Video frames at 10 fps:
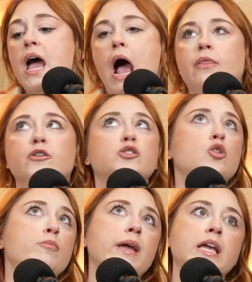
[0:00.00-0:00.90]
and they're
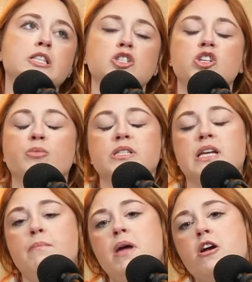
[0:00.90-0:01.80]
soulmates, and she wants to
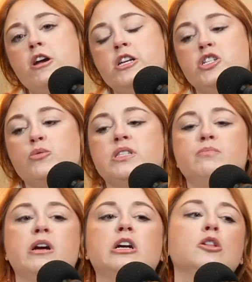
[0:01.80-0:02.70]
get married, and she wants to
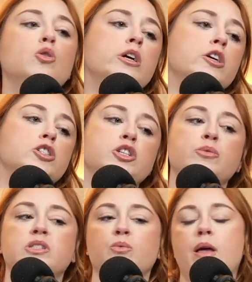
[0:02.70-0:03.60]
marry a lawyer, and she
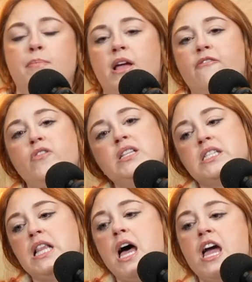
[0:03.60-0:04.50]
wants the white picket fence
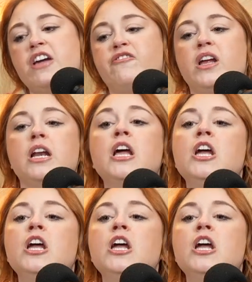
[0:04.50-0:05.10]
life, and